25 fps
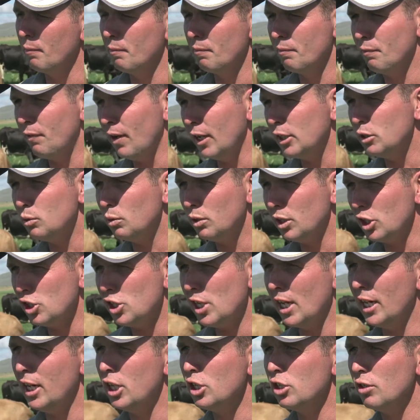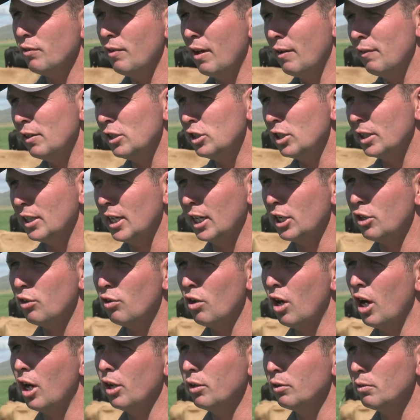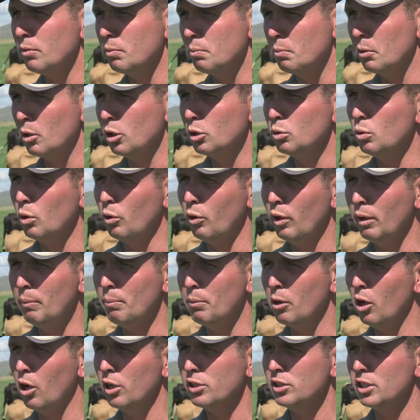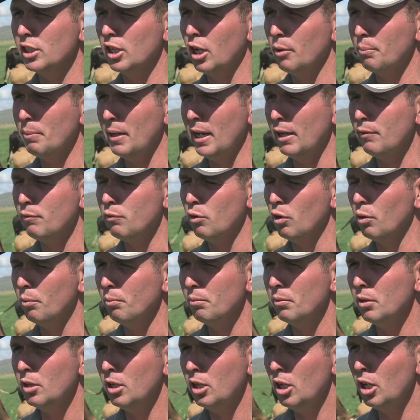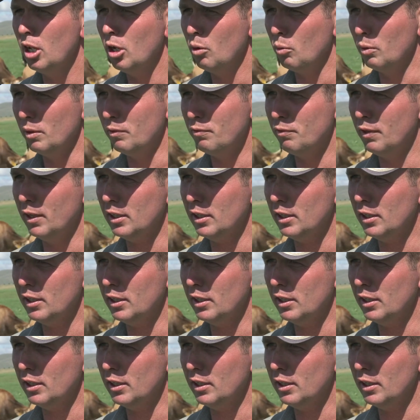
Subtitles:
faced with the challenge of having to cut ground because we're replanting our platform, we